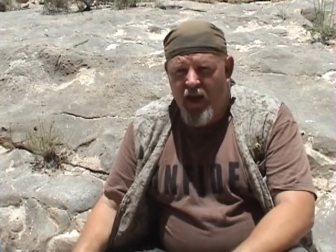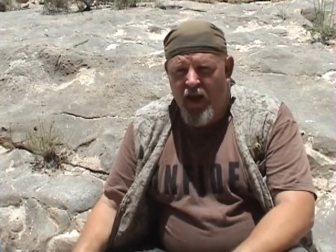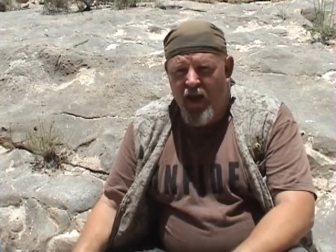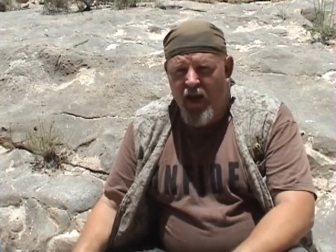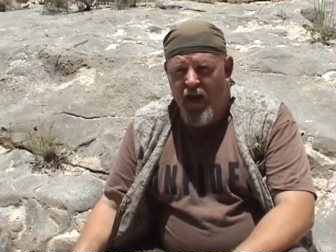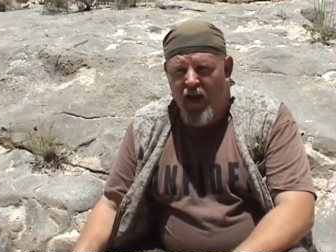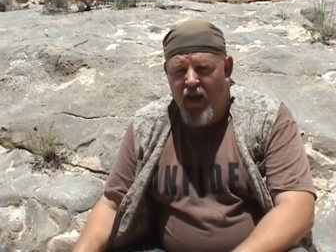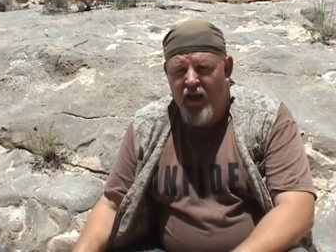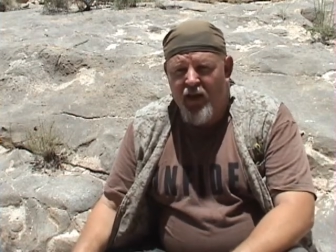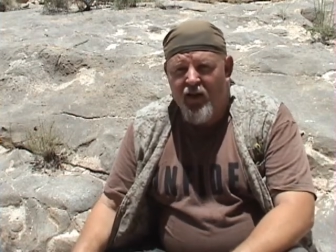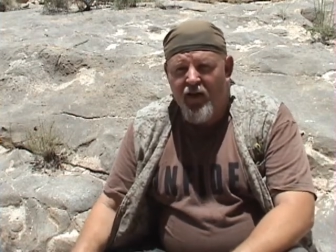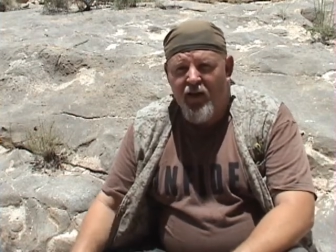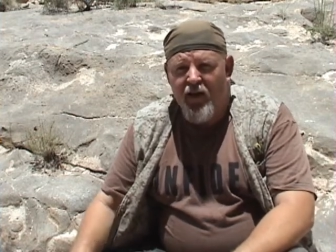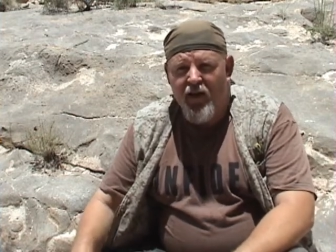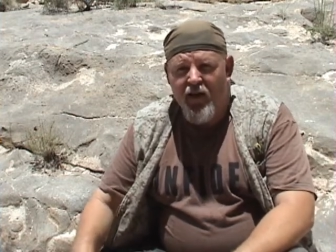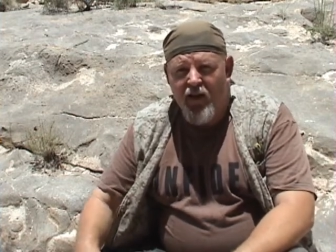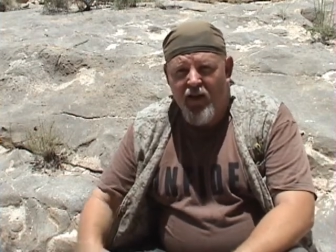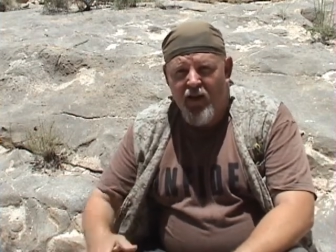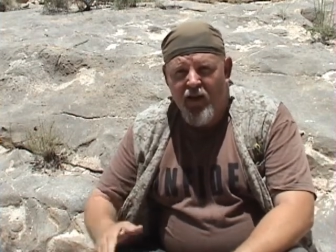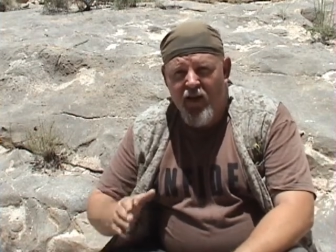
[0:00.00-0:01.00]
And
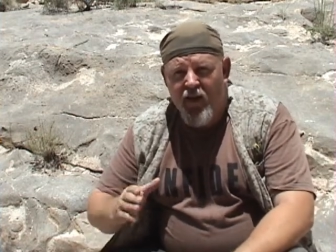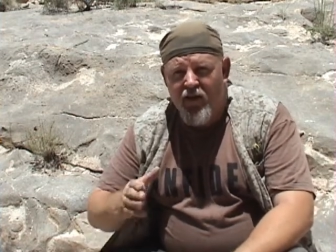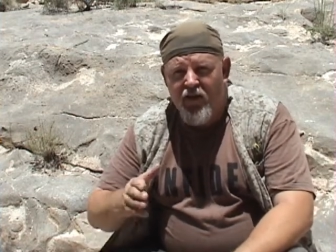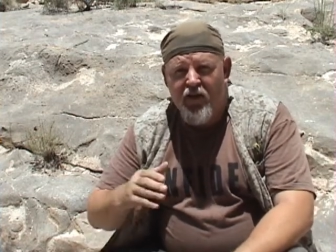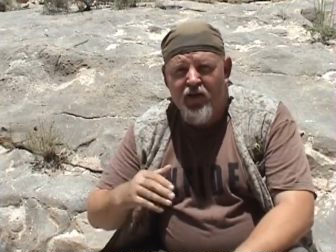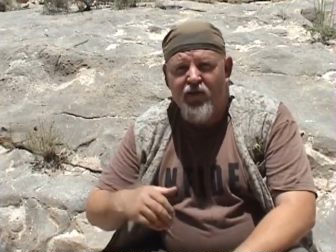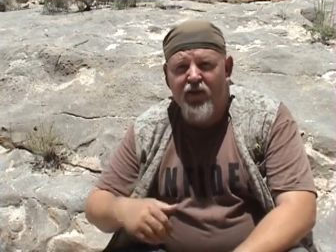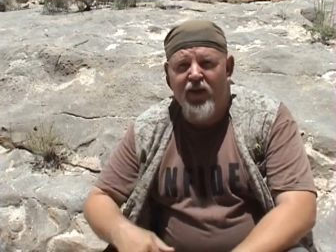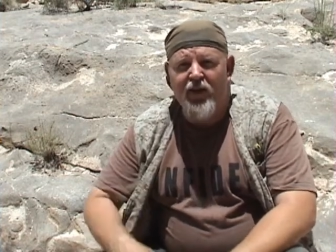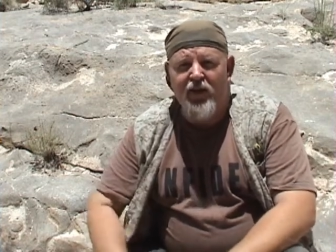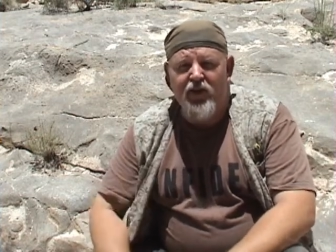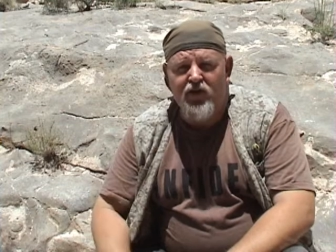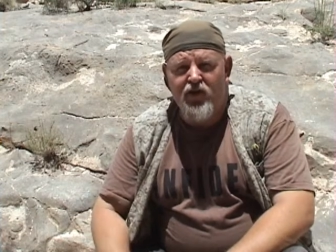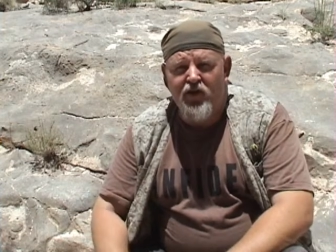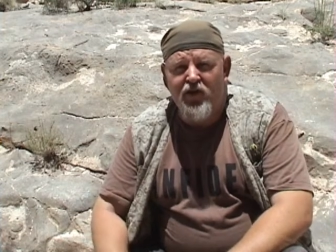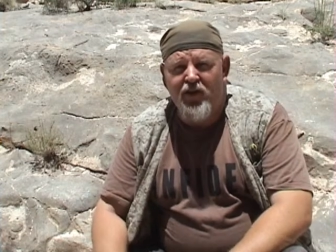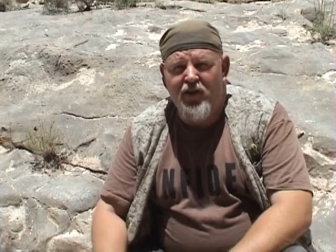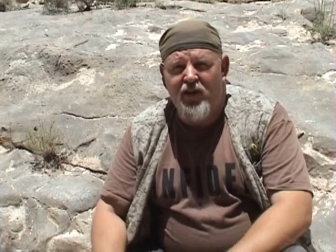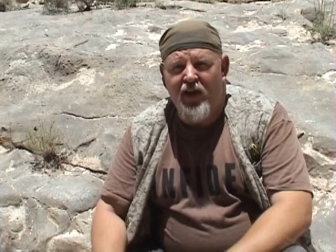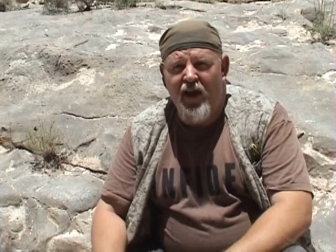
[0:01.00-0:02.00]
in, in the event that you
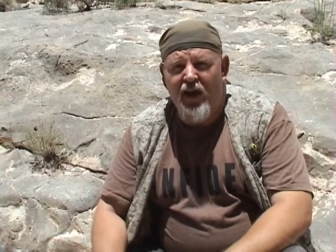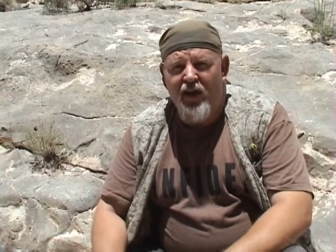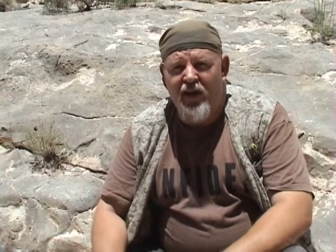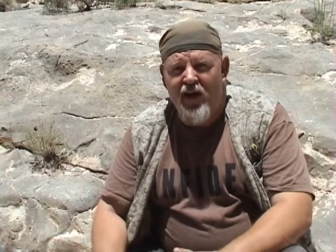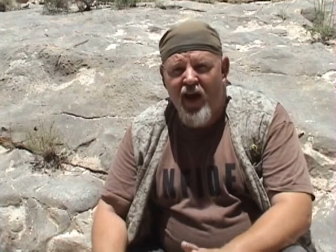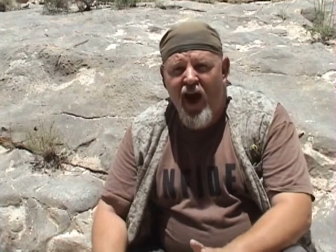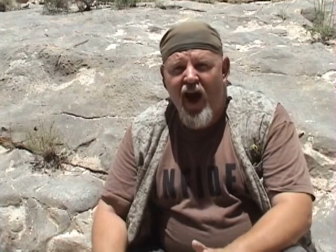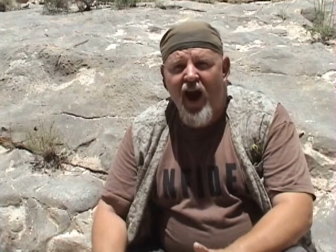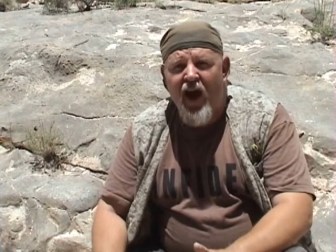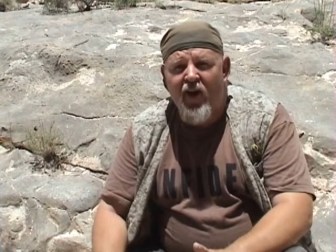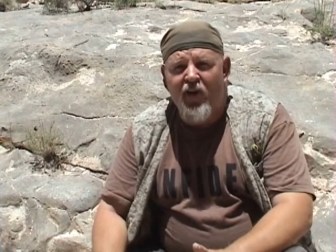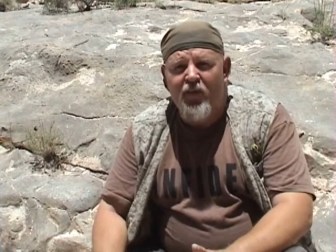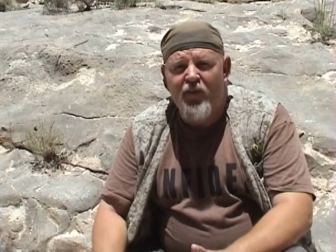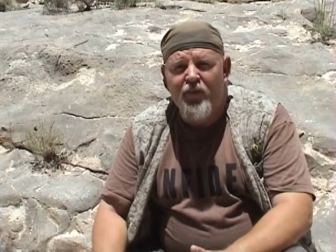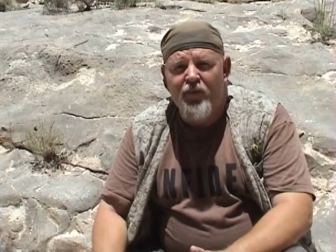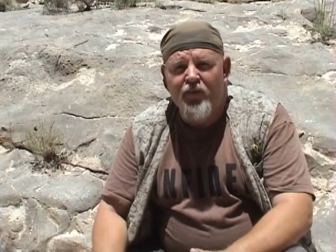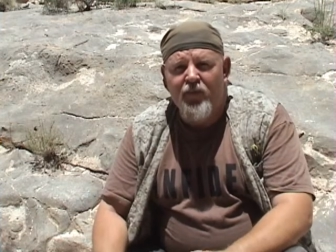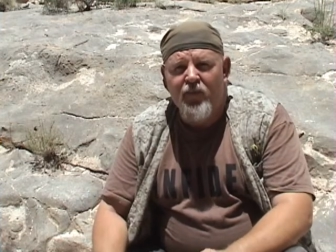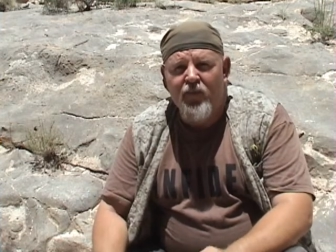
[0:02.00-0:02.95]
need that now,